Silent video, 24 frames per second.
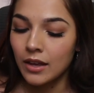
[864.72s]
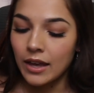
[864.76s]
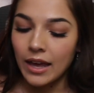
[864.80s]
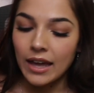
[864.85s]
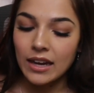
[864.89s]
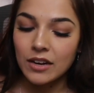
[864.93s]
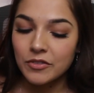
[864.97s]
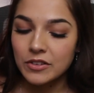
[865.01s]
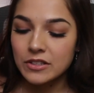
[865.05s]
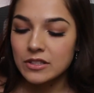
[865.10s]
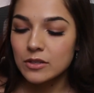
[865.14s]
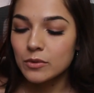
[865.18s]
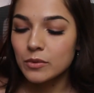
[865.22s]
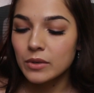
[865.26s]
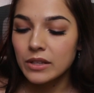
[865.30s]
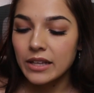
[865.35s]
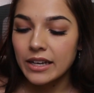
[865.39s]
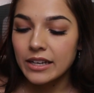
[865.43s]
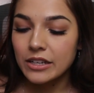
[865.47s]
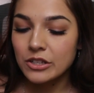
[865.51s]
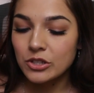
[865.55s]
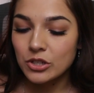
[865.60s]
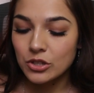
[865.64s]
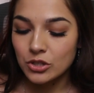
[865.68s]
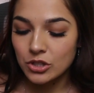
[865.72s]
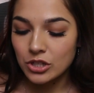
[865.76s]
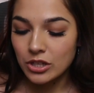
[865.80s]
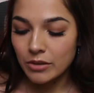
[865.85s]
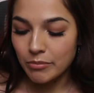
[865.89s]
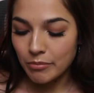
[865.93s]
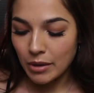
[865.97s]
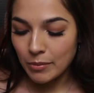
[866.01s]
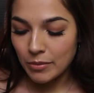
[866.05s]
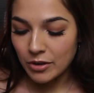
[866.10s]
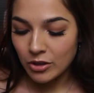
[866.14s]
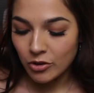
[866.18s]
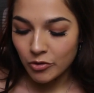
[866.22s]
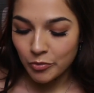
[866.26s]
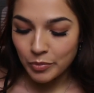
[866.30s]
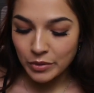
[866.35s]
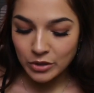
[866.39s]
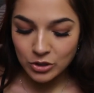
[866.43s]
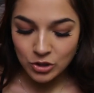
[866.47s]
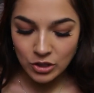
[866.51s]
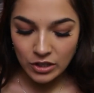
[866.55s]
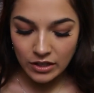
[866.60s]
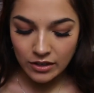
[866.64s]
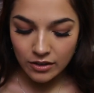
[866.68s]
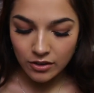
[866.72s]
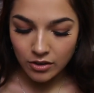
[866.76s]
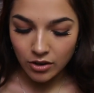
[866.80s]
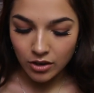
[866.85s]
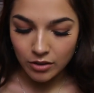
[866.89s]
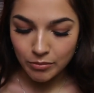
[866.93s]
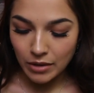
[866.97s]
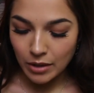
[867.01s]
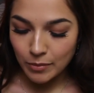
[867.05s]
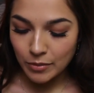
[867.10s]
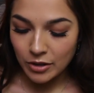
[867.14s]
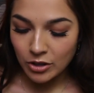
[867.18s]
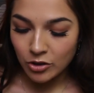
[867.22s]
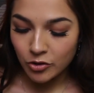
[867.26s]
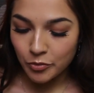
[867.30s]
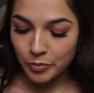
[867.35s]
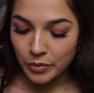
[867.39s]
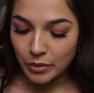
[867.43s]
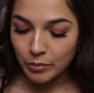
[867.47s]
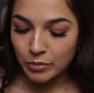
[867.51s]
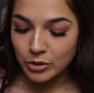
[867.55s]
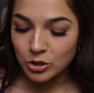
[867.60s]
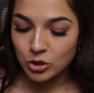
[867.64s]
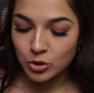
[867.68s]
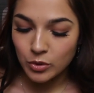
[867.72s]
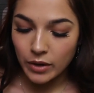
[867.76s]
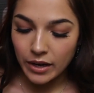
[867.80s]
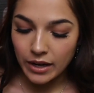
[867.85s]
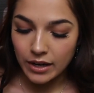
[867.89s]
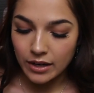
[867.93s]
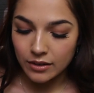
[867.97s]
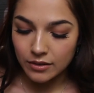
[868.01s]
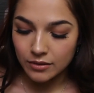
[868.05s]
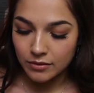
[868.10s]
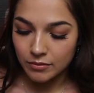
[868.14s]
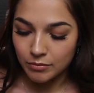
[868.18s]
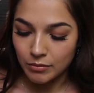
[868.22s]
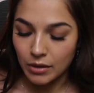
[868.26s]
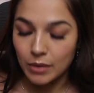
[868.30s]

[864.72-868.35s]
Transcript: And if it's a relationship, maybe you've been cheated on. Maybe you've been betrayed.